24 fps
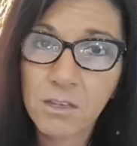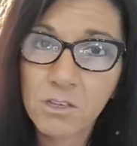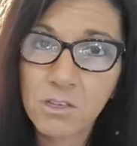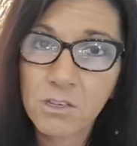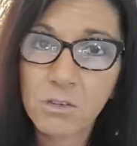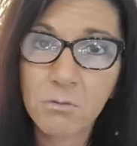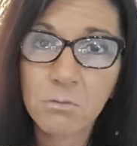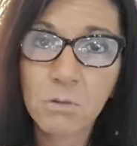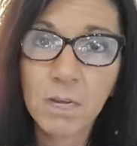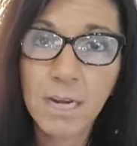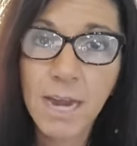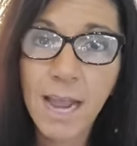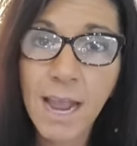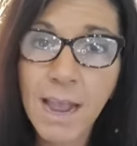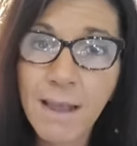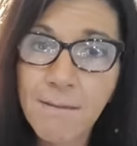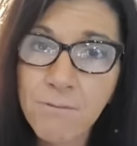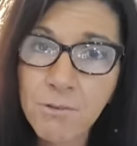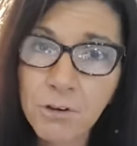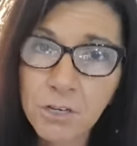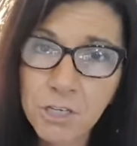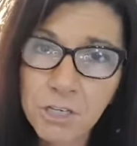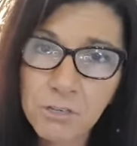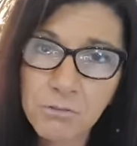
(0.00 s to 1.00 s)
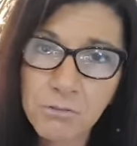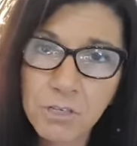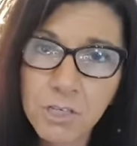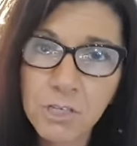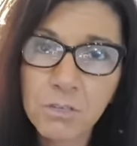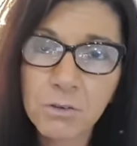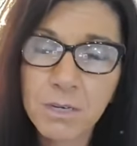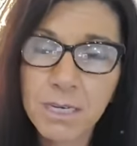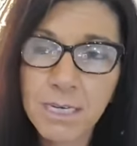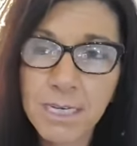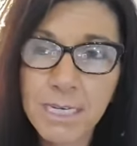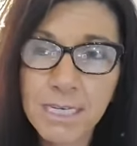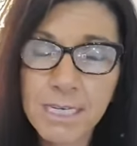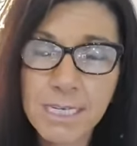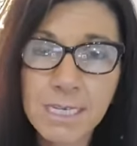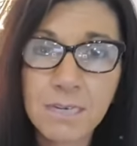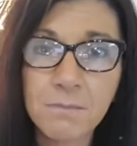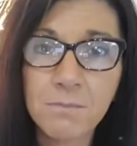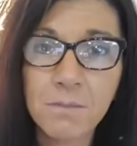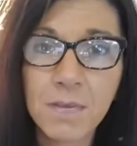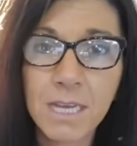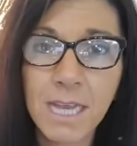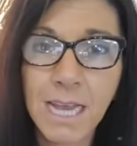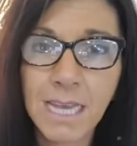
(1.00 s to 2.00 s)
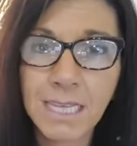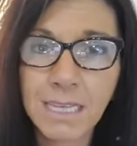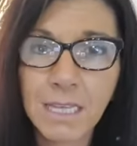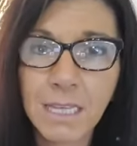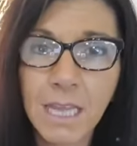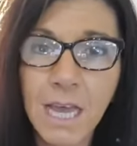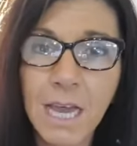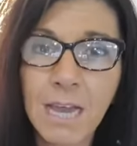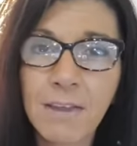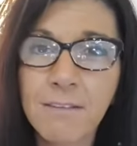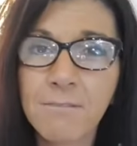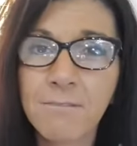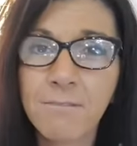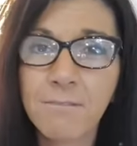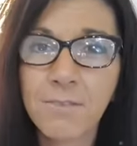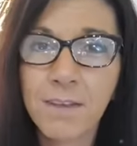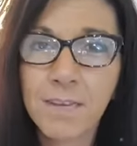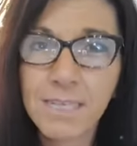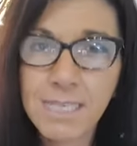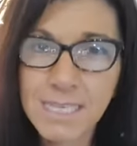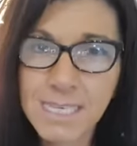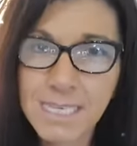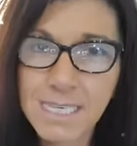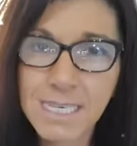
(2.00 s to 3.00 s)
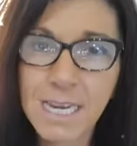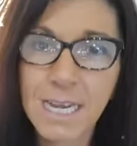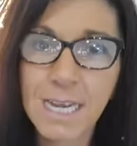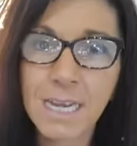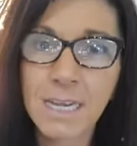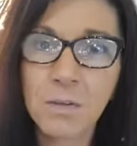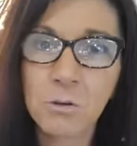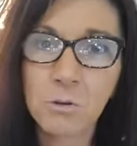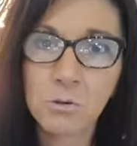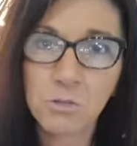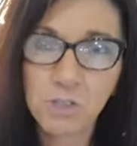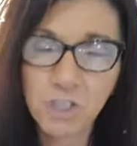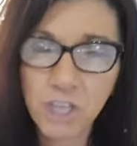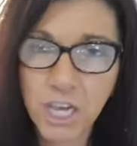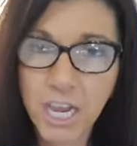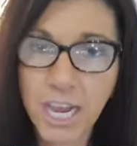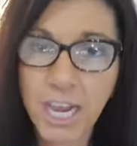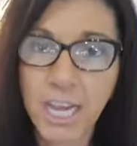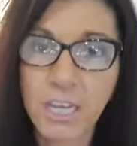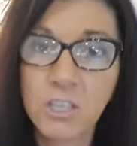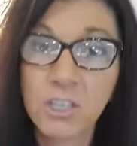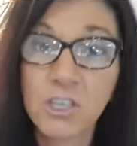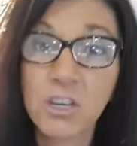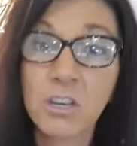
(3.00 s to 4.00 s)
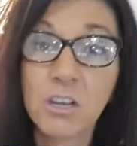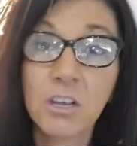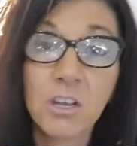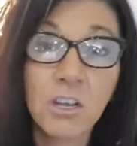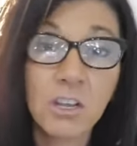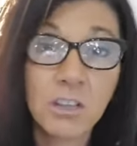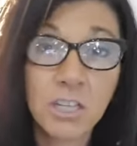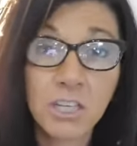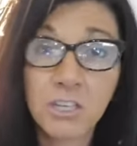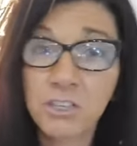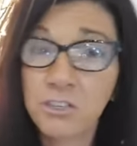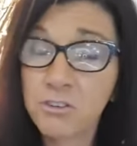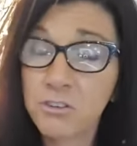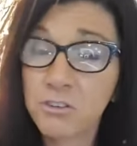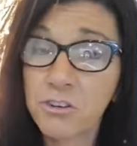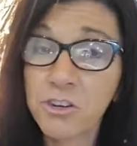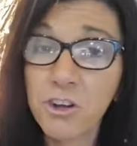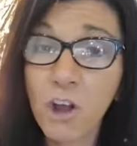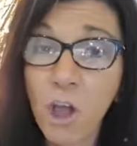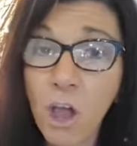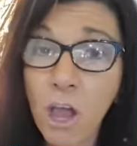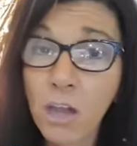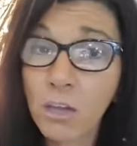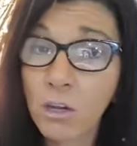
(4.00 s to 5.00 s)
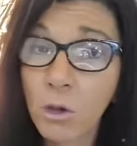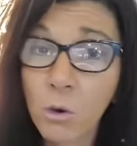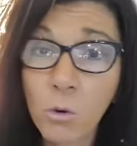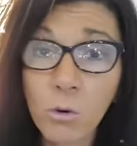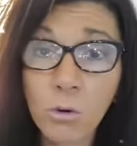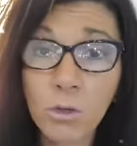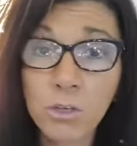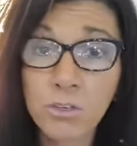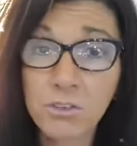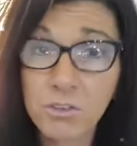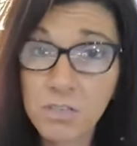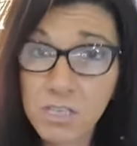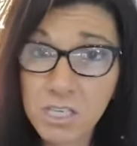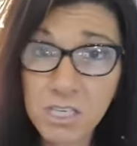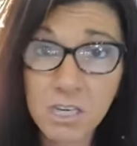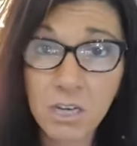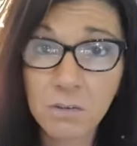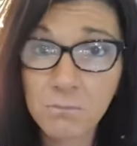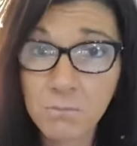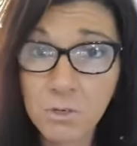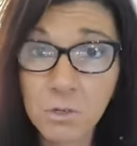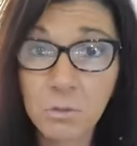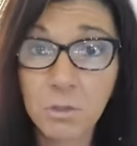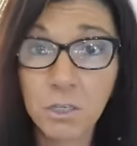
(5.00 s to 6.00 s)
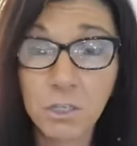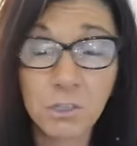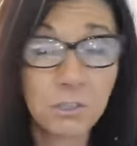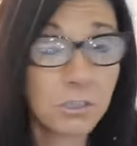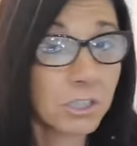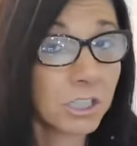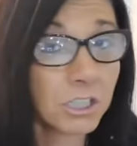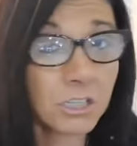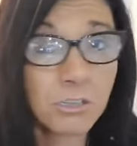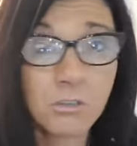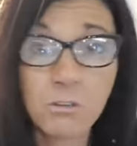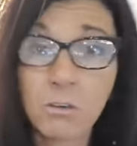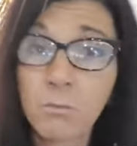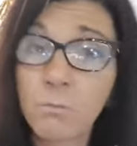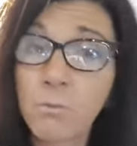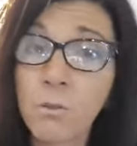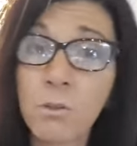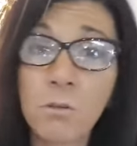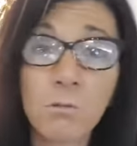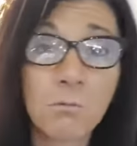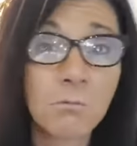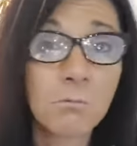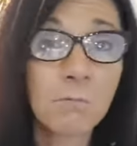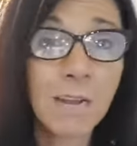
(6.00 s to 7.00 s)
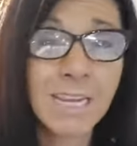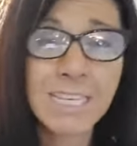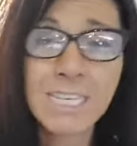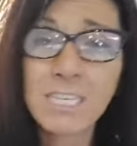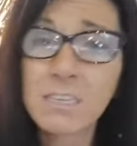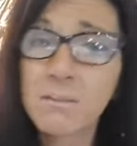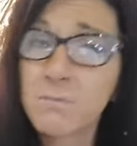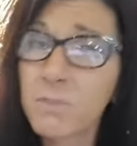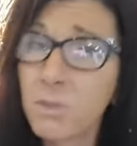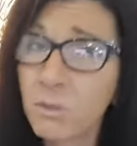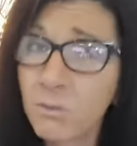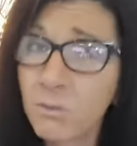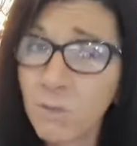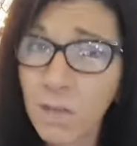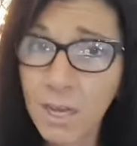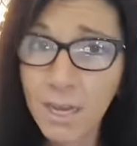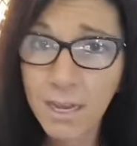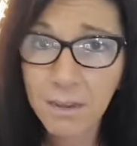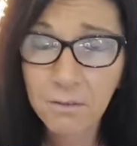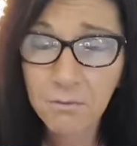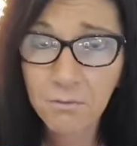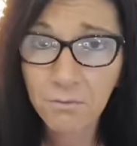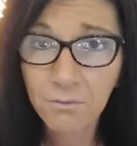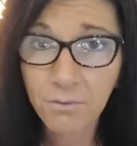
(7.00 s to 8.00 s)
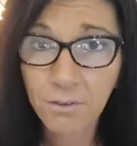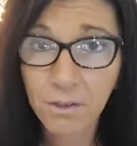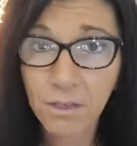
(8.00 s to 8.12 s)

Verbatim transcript: So, whatever you do, it needs to be a lifestyle change that you're not going to stop doing. You're going to do it for the rest of your life.